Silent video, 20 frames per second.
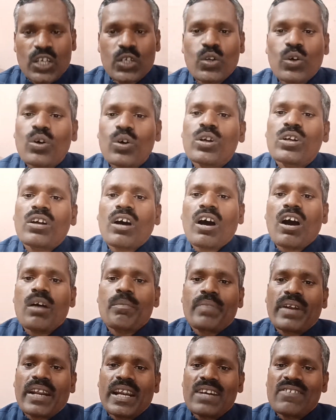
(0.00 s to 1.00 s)
don't
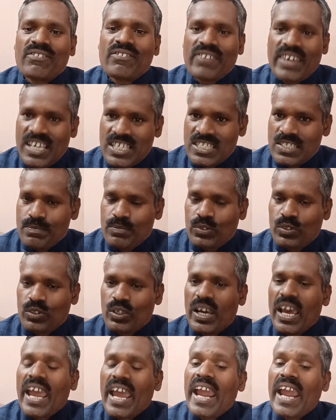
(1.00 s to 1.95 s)
operate Facebook,